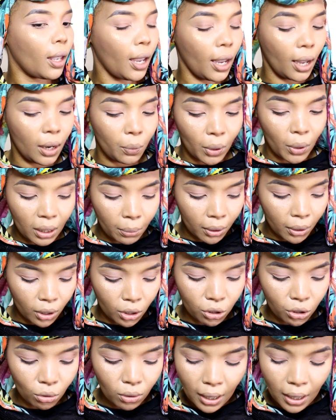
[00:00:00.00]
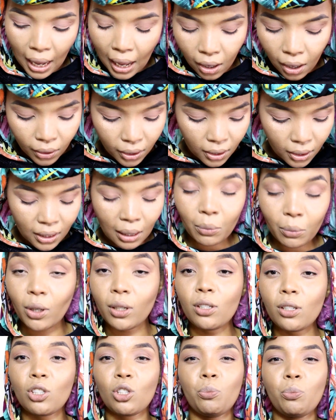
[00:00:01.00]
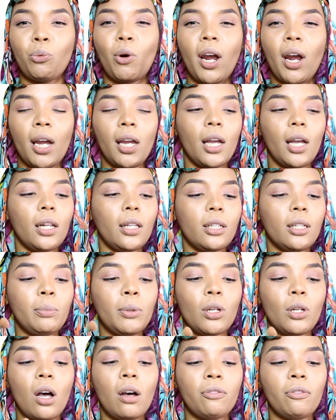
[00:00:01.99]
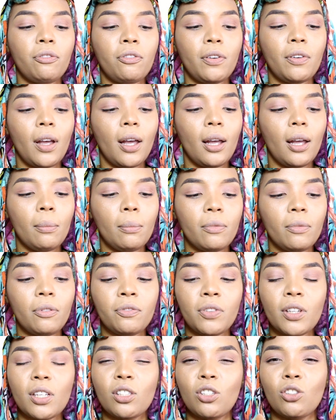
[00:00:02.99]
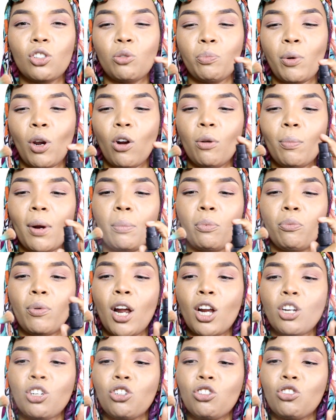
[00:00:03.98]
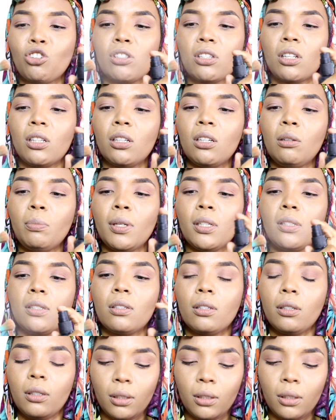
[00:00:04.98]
And what I'm going to do now is I'm going to spray a little bit of fixing spray on my brush, just a little bit.